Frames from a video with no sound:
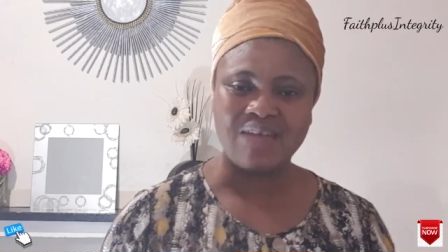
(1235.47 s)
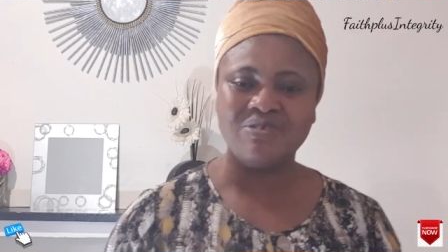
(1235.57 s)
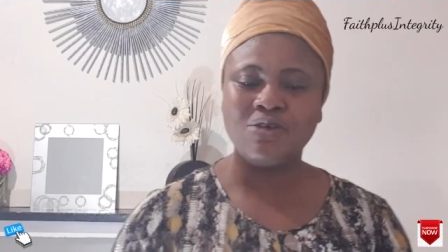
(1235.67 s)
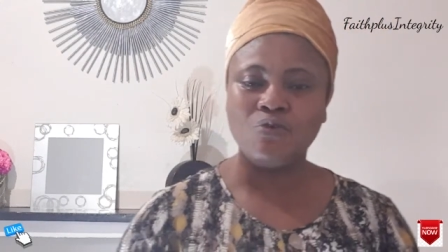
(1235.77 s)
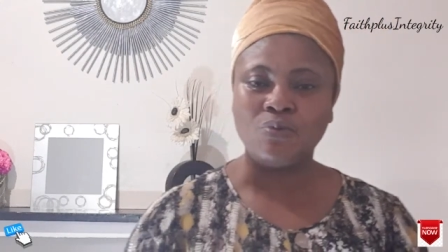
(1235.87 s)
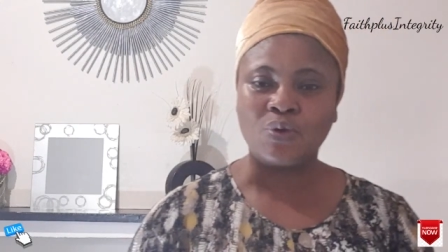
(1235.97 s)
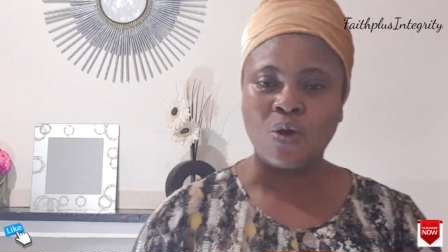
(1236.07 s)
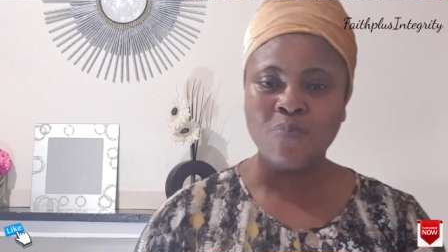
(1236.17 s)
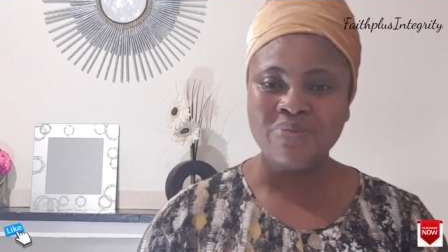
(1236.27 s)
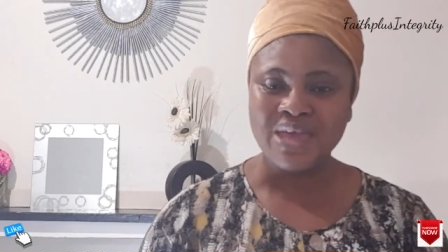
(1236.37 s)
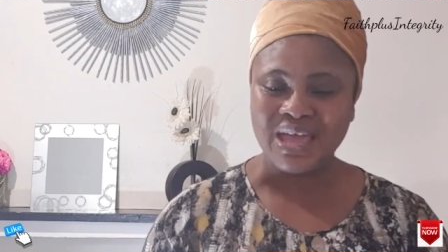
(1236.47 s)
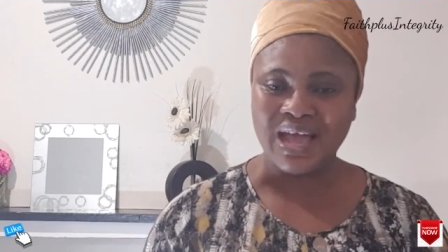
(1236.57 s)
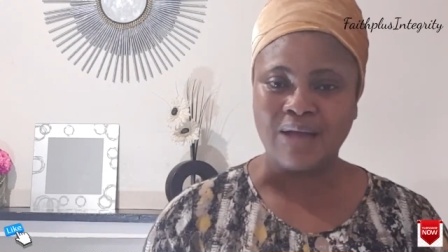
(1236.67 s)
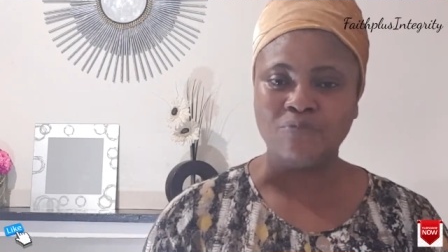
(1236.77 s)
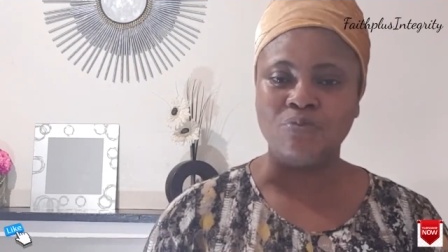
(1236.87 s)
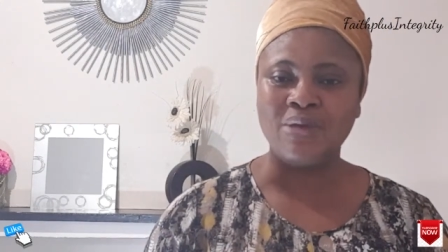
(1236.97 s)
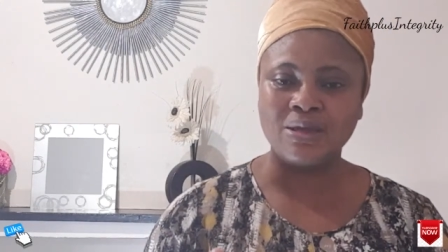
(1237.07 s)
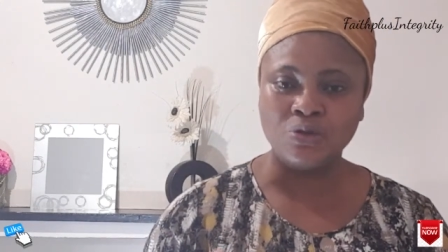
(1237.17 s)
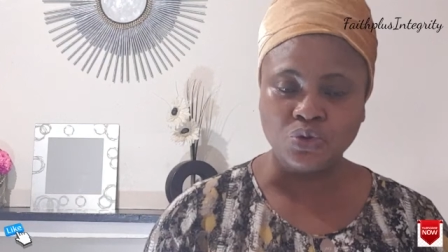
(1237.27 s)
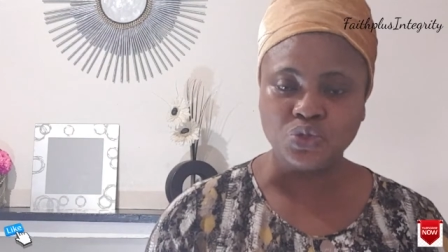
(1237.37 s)
Everything will become bare, will
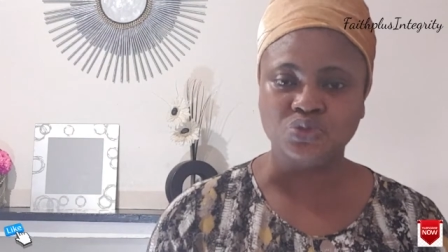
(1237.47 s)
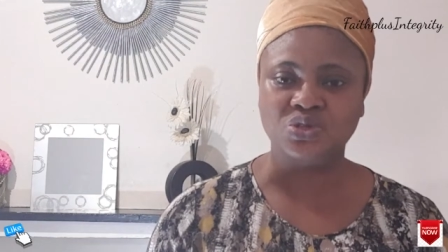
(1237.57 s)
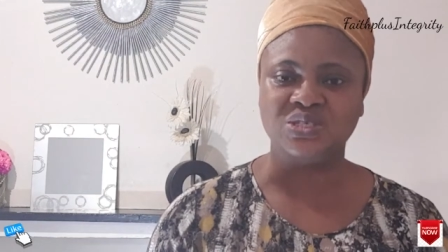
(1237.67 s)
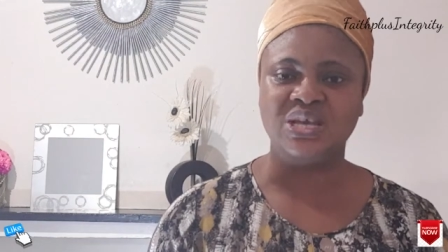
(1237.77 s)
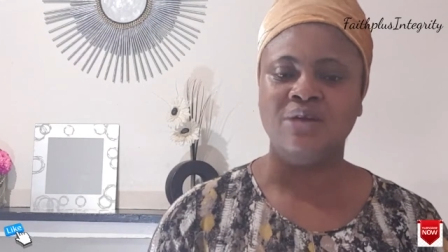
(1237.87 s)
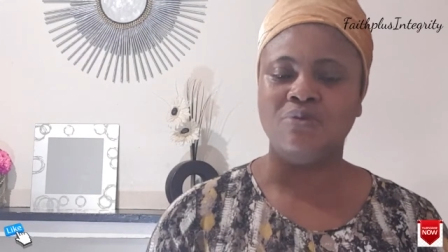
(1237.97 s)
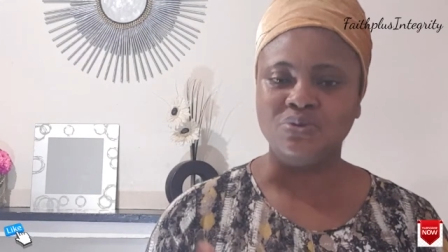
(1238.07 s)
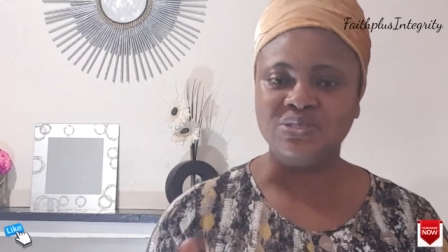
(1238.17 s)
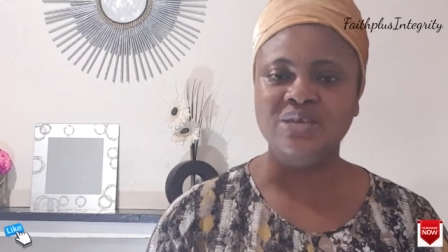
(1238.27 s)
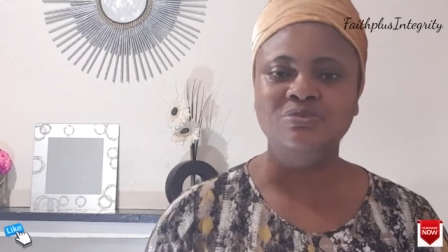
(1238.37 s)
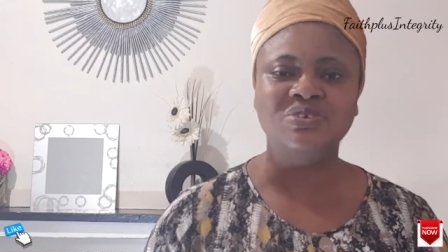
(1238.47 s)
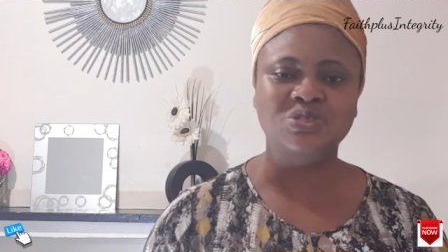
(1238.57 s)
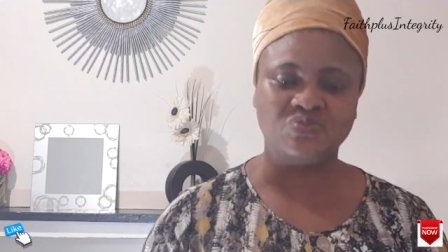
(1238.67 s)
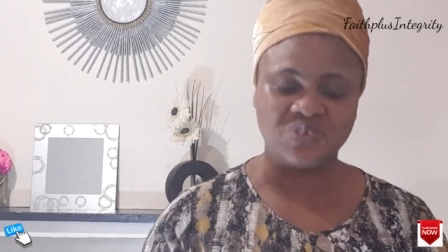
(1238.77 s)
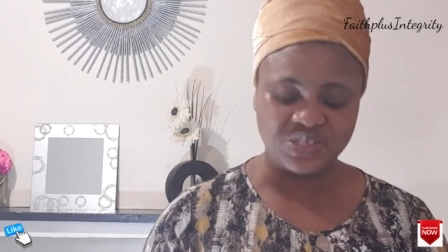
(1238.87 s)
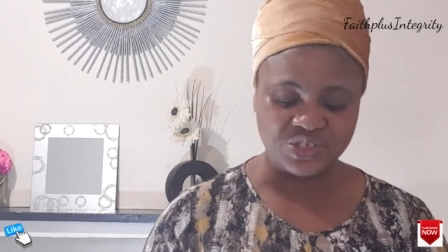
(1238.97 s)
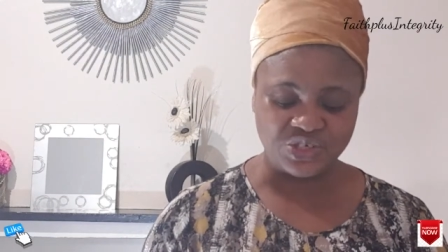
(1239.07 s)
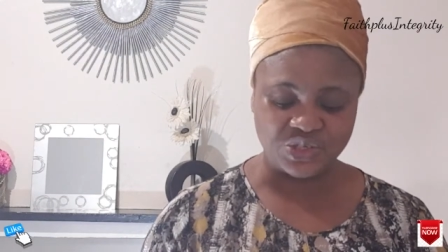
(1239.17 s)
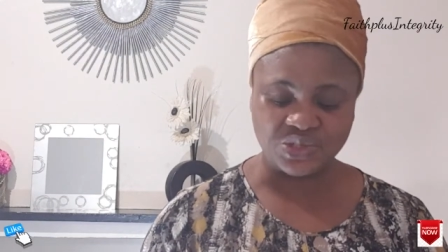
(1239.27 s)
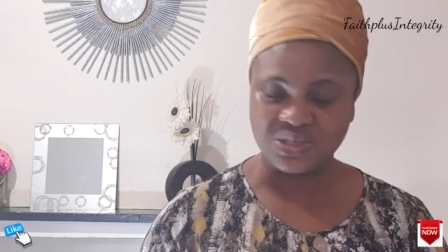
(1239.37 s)
make known to us when we see him face to face in
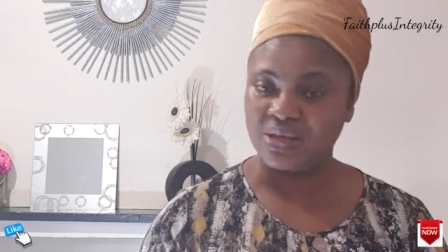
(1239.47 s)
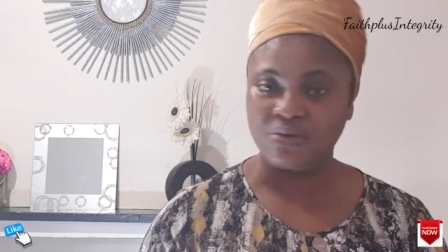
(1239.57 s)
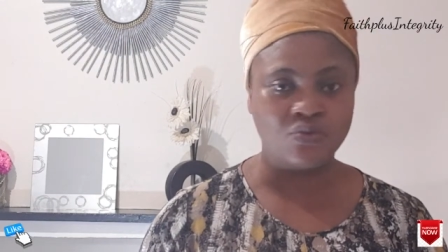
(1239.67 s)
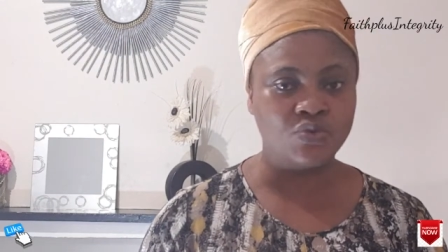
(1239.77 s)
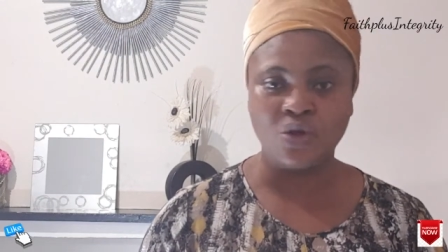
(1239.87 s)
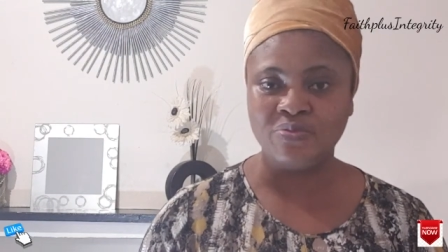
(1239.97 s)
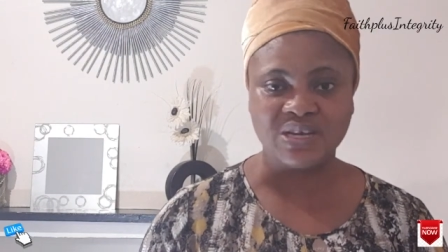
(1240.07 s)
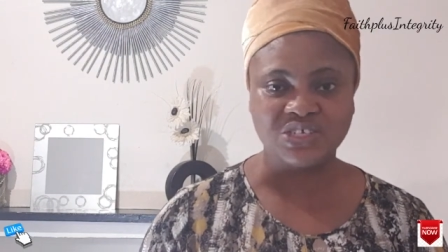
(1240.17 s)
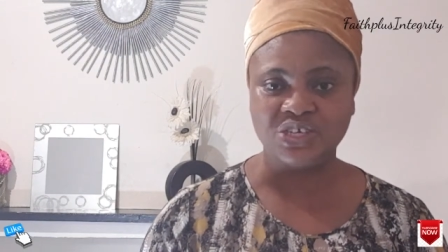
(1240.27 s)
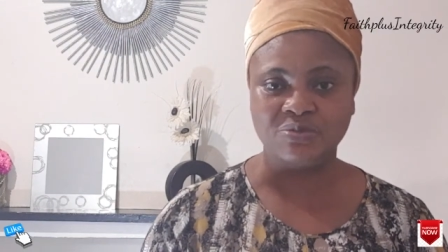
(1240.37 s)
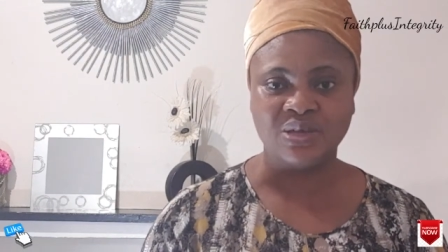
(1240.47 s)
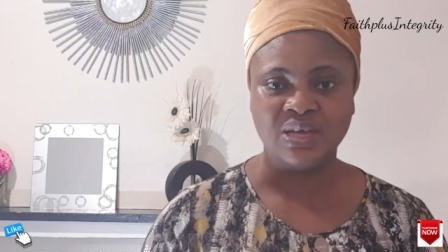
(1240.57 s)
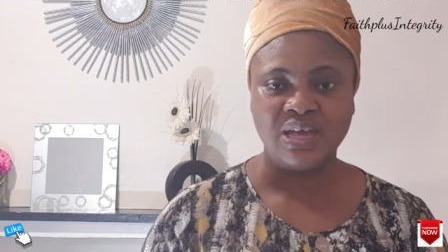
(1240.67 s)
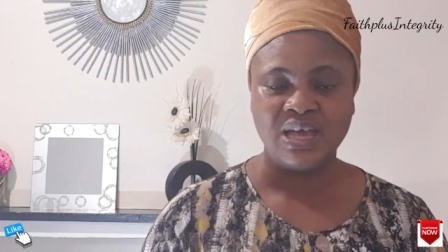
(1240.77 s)
Jesus' name. We will not be ashamed.